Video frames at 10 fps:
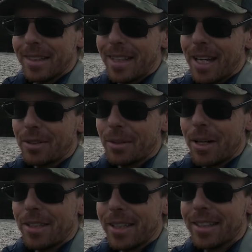Thanks for
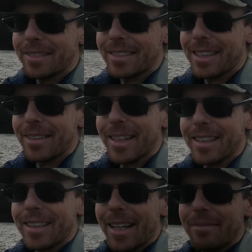watching. See you
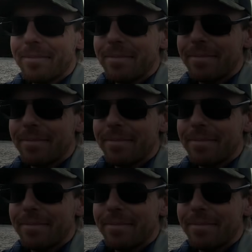next time.